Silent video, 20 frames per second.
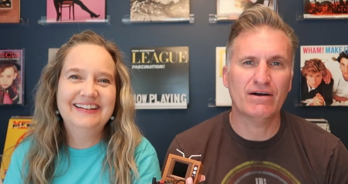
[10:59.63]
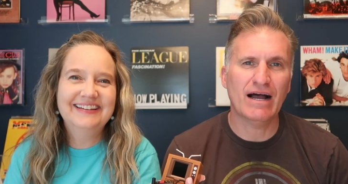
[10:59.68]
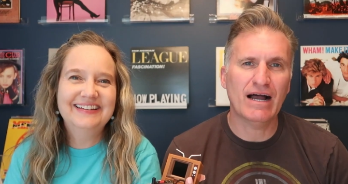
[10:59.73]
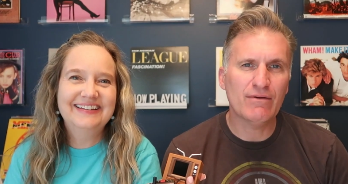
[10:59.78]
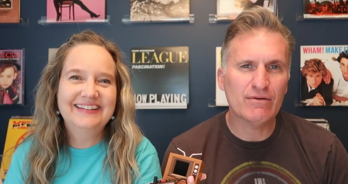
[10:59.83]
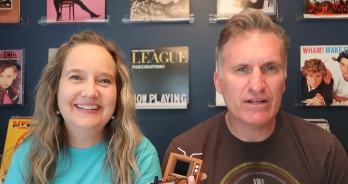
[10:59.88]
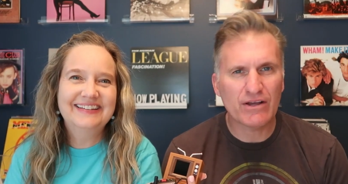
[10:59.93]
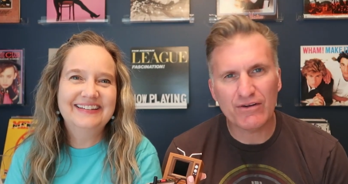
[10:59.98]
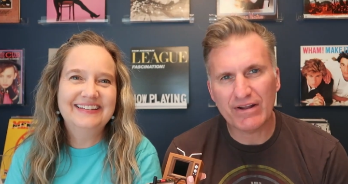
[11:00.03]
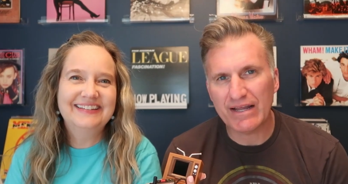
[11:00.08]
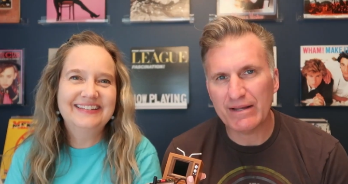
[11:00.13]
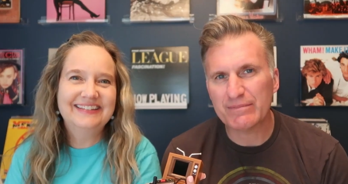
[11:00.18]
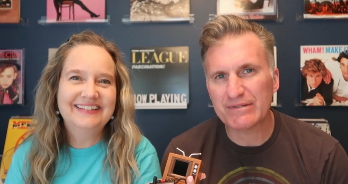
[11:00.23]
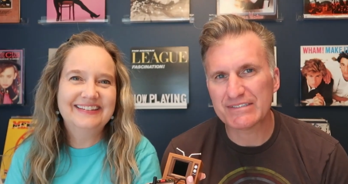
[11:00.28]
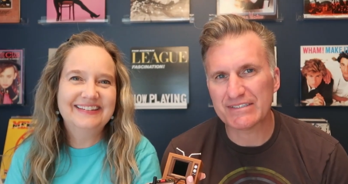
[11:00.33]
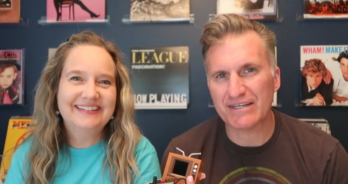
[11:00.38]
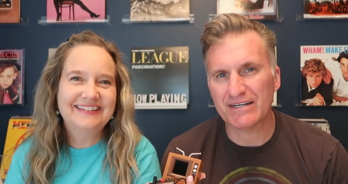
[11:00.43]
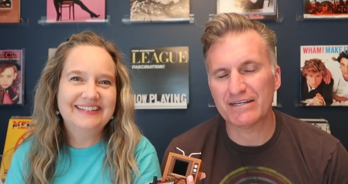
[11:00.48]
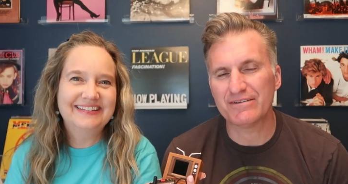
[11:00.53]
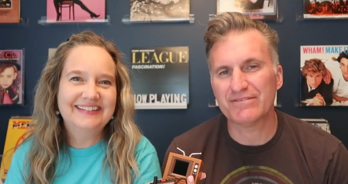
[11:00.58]
Speaker 1: so I would go to
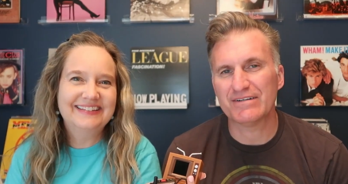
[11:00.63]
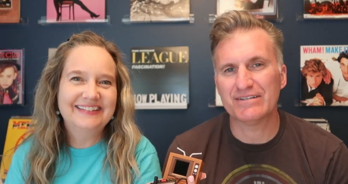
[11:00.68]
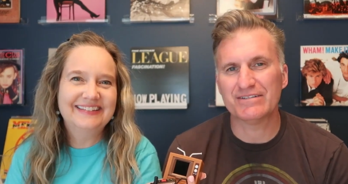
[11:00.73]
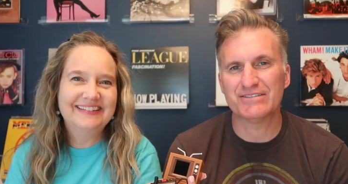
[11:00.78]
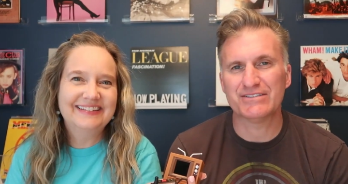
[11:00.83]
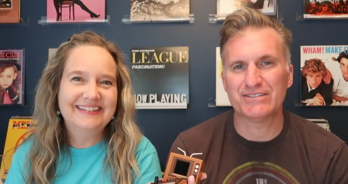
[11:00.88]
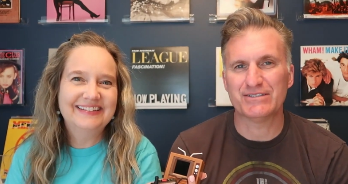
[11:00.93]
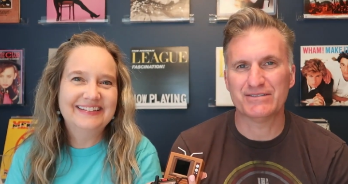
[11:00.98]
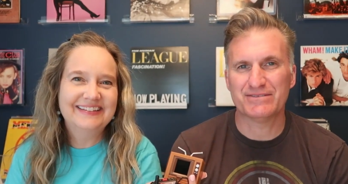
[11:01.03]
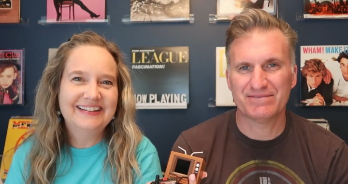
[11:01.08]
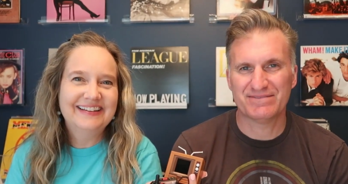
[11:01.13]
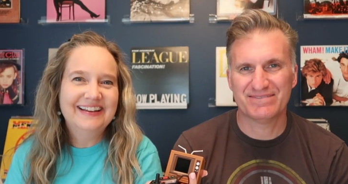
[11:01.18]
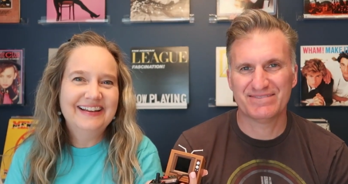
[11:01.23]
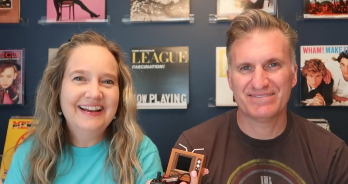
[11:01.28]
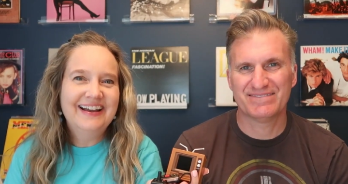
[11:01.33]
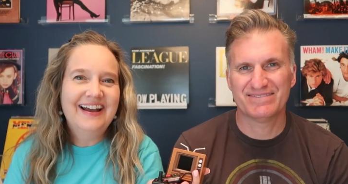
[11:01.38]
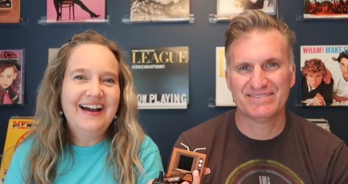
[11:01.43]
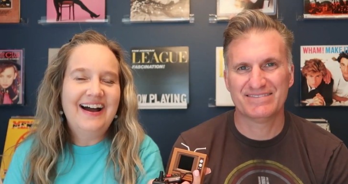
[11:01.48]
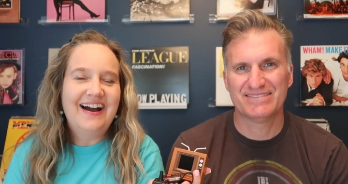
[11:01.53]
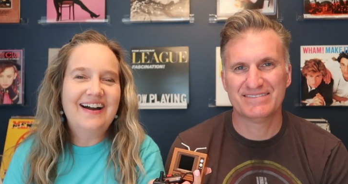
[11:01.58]
Amazon if I was you.
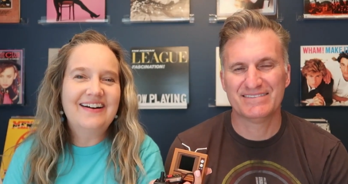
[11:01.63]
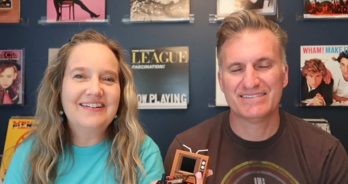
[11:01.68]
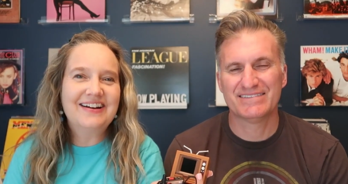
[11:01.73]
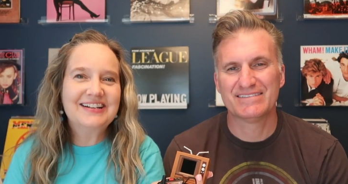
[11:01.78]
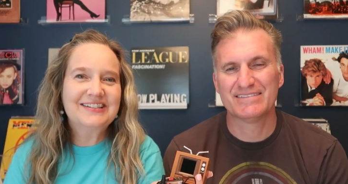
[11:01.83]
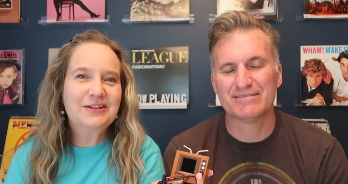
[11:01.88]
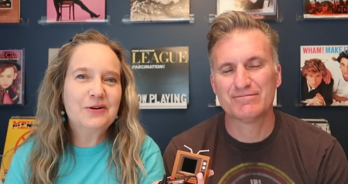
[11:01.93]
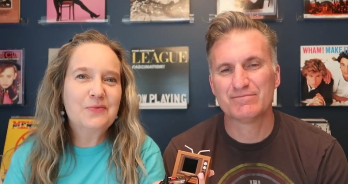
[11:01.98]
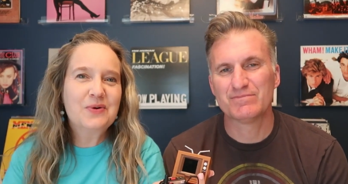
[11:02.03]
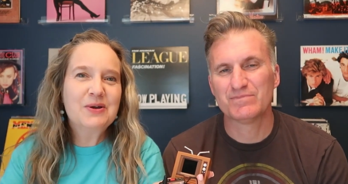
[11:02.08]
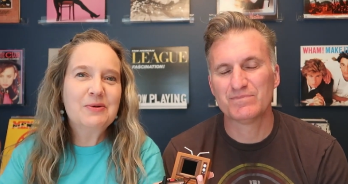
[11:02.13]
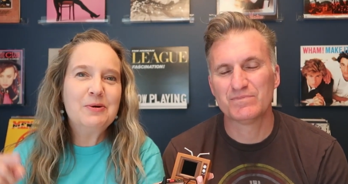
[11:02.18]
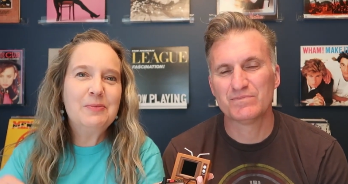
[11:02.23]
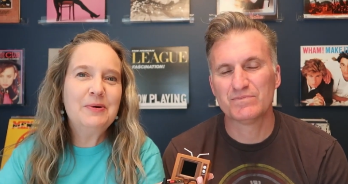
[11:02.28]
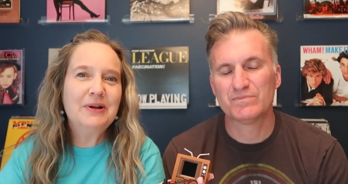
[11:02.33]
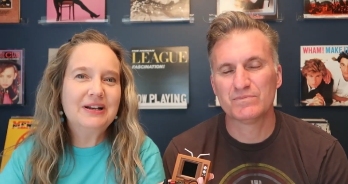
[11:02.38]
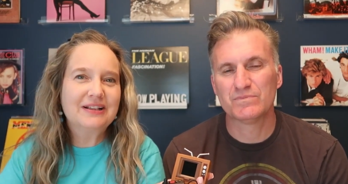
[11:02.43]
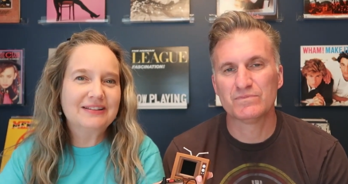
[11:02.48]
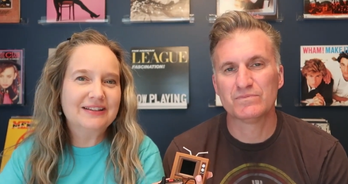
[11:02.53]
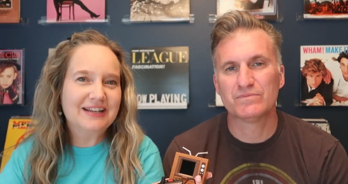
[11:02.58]
Speaker 2: All right, so we will
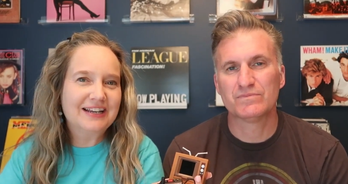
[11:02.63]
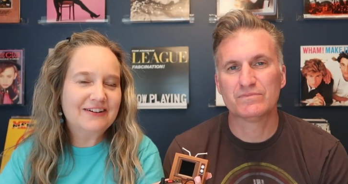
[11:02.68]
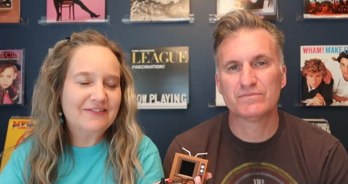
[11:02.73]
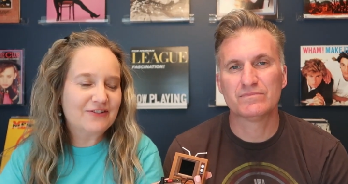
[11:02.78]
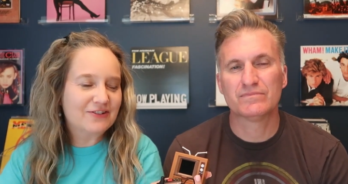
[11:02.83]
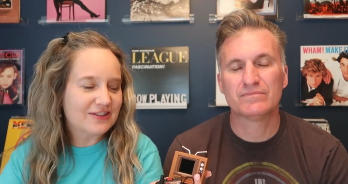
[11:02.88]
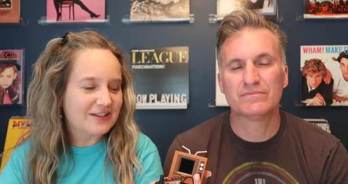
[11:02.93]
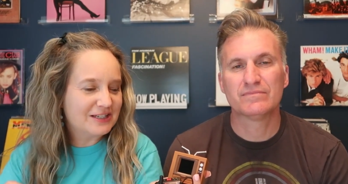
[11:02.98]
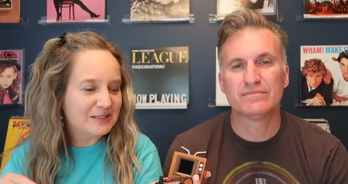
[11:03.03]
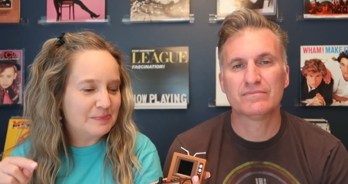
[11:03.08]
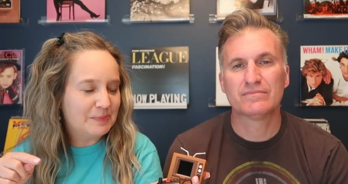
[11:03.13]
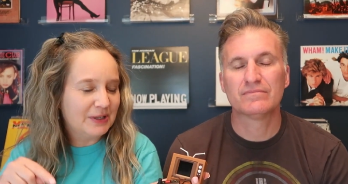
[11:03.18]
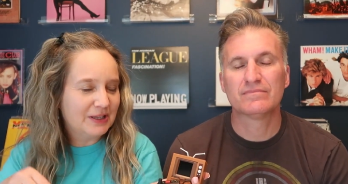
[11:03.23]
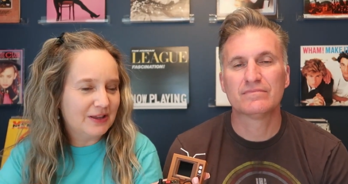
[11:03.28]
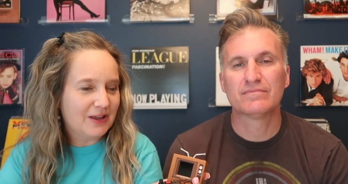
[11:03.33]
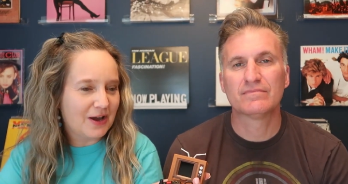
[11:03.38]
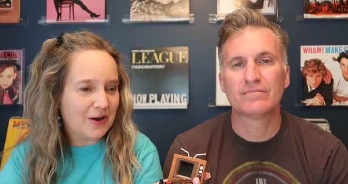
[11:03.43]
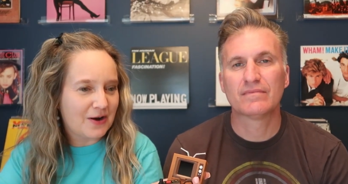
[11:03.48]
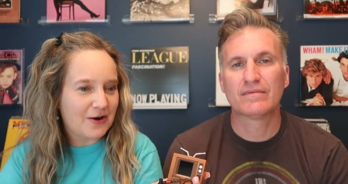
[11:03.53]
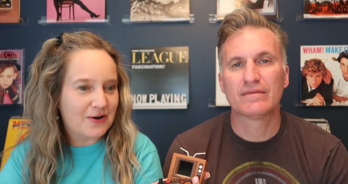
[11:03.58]
put a link for this
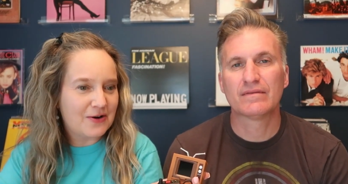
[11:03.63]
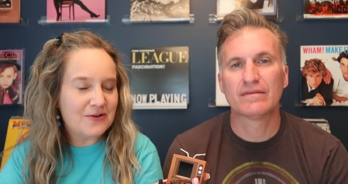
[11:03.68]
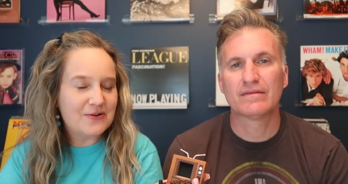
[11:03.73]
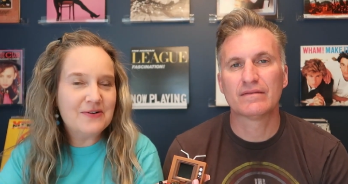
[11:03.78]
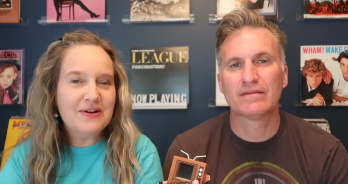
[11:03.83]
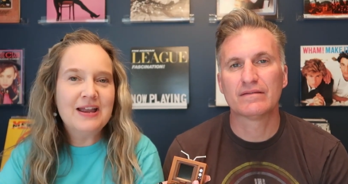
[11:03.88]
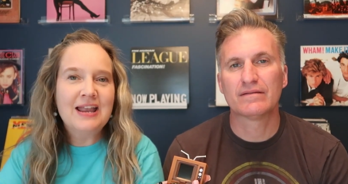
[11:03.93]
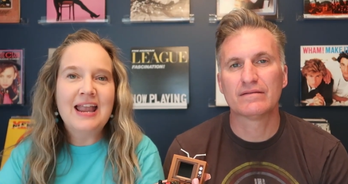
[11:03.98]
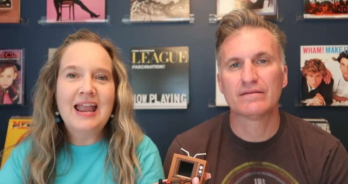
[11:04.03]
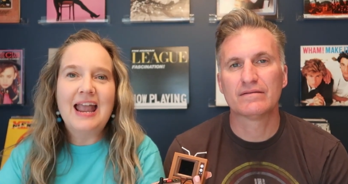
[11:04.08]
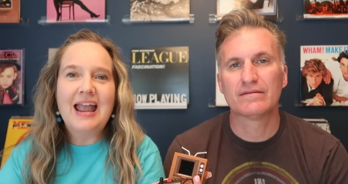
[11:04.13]
below.